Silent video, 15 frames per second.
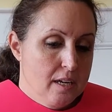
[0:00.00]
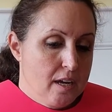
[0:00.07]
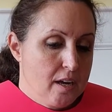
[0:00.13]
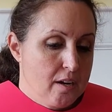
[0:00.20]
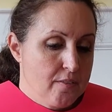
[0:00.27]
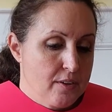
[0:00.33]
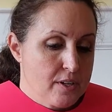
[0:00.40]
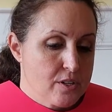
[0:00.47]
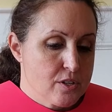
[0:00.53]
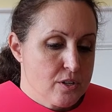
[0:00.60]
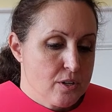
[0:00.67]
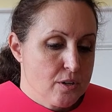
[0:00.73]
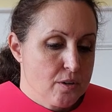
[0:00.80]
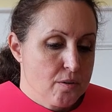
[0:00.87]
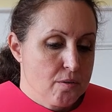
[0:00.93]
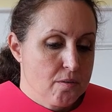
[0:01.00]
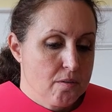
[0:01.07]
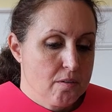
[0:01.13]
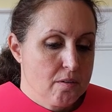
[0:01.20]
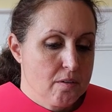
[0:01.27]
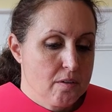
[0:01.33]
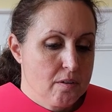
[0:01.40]
I don't know if I can show you.
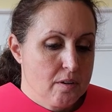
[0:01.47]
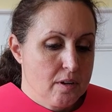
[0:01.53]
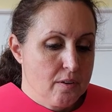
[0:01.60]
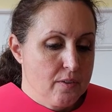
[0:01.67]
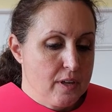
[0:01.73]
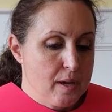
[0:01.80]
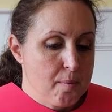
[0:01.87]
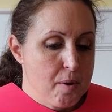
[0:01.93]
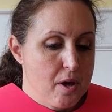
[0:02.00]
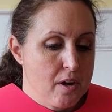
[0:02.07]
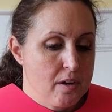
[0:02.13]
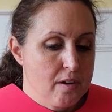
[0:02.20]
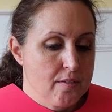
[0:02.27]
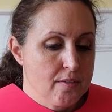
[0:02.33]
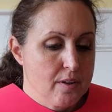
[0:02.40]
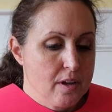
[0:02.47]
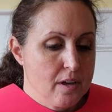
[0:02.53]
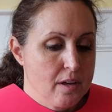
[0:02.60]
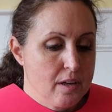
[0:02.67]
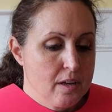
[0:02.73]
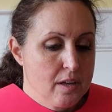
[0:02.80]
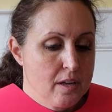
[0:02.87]
I don't think I'm hot enough yet.
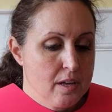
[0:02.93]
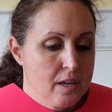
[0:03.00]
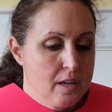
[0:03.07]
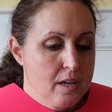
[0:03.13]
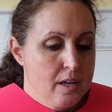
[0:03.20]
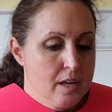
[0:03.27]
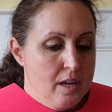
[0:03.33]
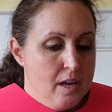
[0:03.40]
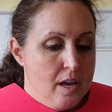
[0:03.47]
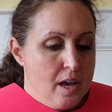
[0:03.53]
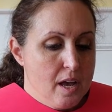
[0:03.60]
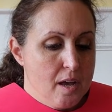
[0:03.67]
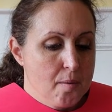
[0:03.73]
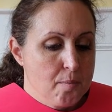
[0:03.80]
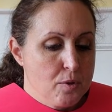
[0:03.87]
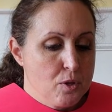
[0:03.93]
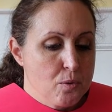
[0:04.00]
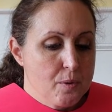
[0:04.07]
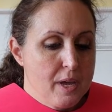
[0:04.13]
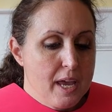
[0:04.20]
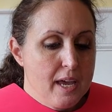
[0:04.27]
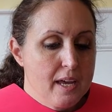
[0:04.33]
You
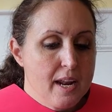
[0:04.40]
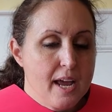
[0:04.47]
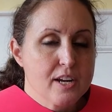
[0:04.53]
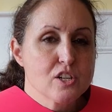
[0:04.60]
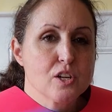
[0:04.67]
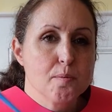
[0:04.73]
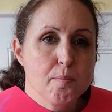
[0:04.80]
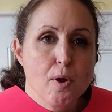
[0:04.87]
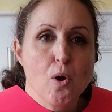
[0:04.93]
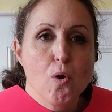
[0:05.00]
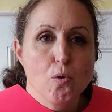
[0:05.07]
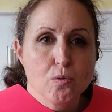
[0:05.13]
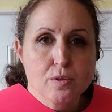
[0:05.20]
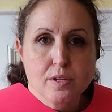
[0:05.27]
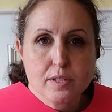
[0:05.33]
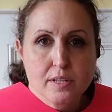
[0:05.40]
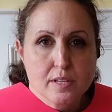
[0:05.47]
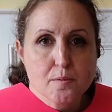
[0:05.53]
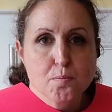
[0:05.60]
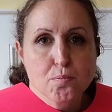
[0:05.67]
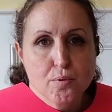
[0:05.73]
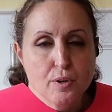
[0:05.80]
can actually melt holes in
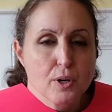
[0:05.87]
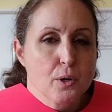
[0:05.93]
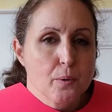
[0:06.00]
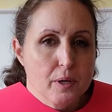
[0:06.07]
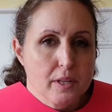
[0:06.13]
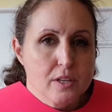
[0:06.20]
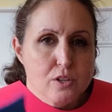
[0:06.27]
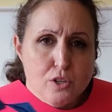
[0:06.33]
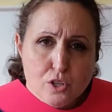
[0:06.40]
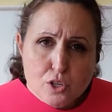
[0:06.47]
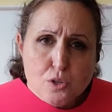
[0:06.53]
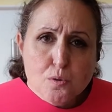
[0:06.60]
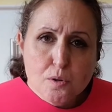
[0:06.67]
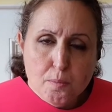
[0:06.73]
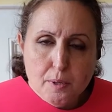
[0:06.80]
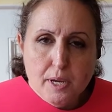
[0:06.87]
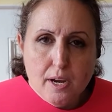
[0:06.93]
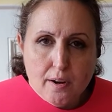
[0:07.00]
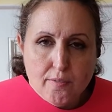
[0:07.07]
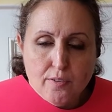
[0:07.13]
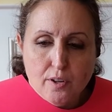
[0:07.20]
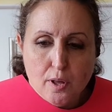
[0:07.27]
this pretty quickly, so you just want to be
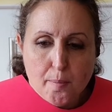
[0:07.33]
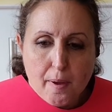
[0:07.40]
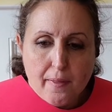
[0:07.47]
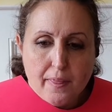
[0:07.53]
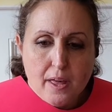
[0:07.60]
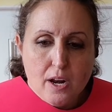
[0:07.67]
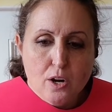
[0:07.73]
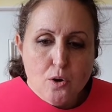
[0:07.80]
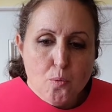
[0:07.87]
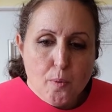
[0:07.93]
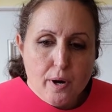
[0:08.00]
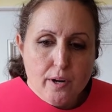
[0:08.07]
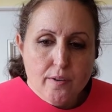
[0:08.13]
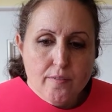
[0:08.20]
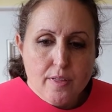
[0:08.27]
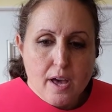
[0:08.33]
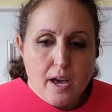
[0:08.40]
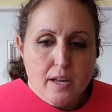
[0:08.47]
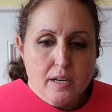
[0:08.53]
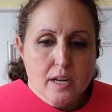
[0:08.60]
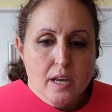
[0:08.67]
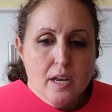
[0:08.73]
careful about that and aware of
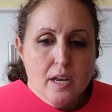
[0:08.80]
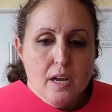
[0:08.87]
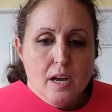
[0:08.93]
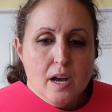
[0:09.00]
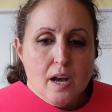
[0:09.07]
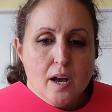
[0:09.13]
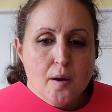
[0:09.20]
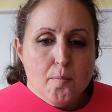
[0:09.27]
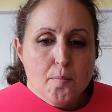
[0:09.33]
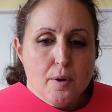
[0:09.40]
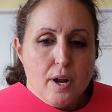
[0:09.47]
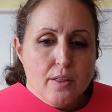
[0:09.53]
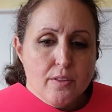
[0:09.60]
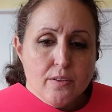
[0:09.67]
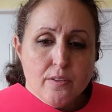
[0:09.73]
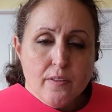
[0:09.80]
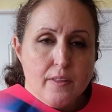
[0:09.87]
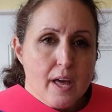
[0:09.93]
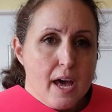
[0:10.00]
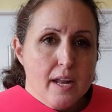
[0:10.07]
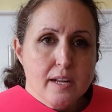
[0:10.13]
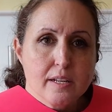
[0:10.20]
that. But other than
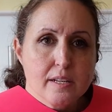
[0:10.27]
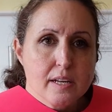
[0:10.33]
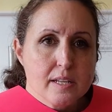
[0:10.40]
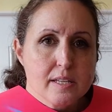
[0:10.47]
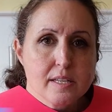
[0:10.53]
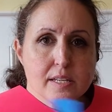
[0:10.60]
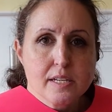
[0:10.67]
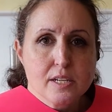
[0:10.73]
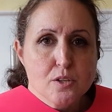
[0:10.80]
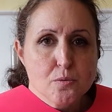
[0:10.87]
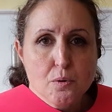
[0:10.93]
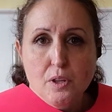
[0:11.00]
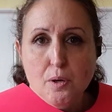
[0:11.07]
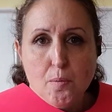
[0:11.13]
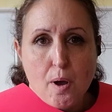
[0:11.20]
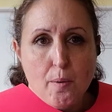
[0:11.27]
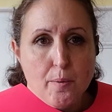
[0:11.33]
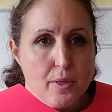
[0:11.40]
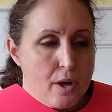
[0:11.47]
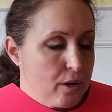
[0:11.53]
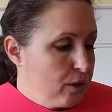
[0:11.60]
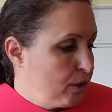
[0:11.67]
that, it sticks really well
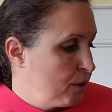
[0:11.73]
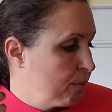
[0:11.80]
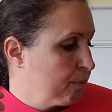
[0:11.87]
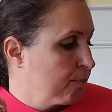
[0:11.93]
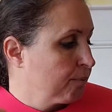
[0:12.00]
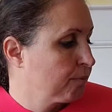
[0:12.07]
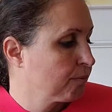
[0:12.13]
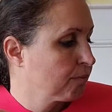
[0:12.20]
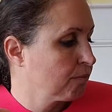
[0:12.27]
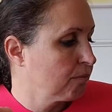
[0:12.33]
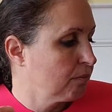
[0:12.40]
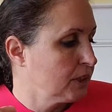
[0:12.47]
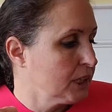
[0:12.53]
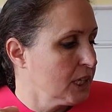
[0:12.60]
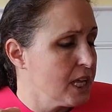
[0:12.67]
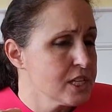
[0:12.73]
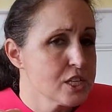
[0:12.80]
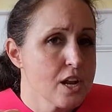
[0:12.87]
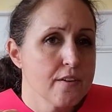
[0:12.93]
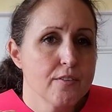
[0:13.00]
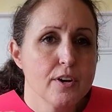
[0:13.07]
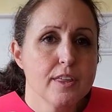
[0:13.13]
with hot glue. It's
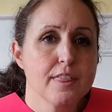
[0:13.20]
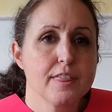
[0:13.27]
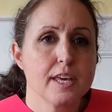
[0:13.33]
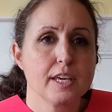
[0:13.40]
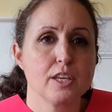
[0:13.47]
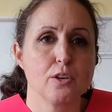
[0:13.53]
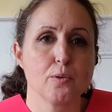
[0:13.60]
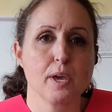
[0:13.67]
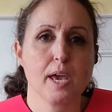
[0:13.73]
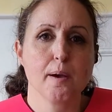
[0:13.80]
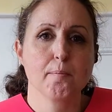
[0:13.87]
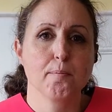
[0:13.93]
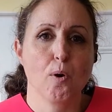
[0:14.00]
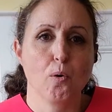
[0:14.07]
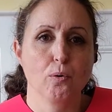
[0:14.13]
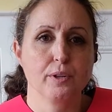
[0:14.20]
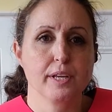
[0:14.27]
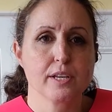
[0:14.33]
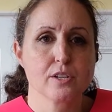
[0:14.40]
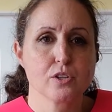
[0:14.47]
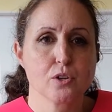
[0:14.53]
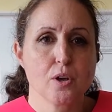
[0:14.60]
not very thick, you can't mold
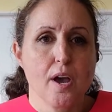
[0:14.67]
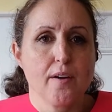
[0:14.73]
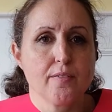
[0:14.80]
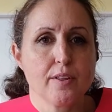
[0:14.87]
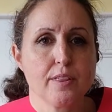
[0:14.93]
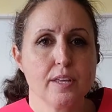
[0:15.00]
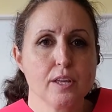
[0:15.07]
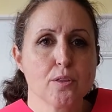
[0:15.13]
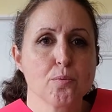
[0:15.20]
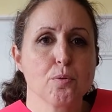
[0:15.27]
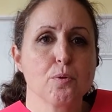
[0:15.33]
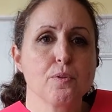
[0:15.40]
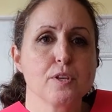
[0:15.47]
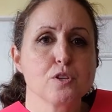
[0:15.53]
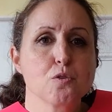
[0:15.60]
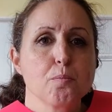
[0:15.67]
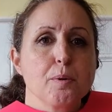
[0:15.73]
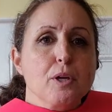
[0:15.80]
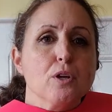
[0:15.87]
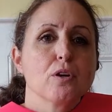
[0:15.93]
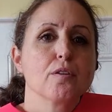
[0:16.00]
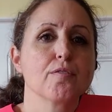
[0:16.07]
it, so you have to think through. This would be
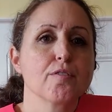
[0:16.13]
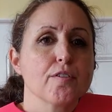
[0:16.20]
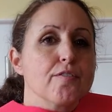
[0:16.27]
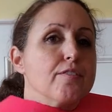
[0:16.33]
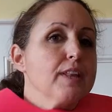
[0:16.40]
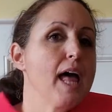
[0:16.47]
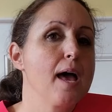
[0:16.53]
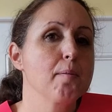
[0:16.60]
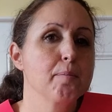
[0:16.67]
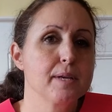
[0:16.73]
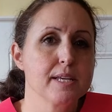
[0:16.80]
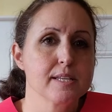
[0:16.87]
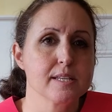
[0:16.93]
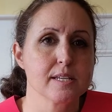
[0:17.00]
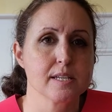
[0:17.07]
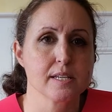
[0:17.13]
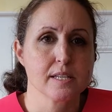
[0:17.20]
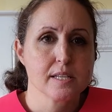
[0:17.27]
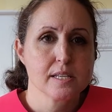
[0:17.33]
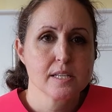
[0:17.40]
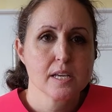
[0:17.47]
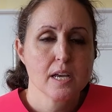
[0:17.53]
good for flat
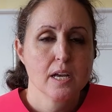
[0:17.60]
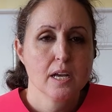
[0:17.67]
pieces.